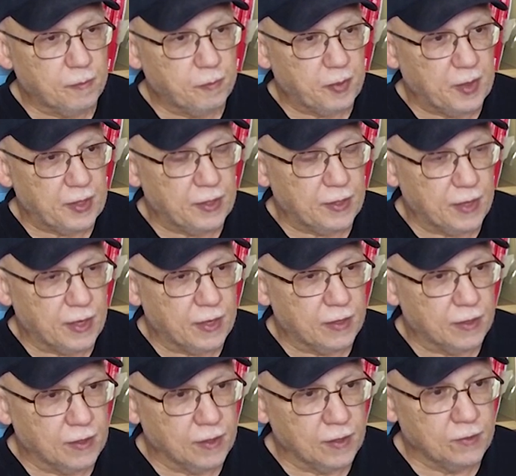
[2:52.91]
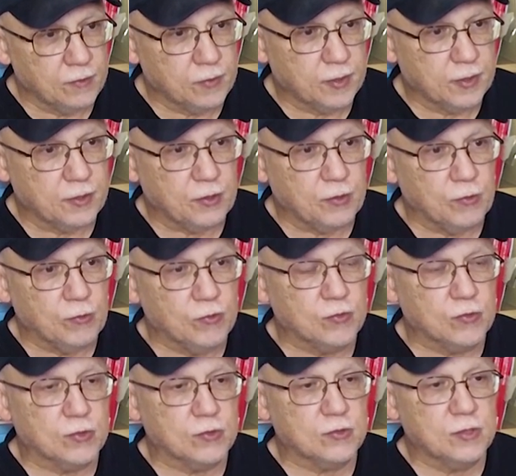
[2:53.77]
P eight hundred,
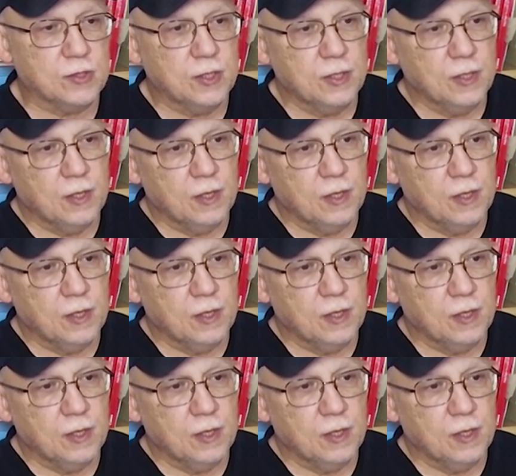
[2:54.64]
uses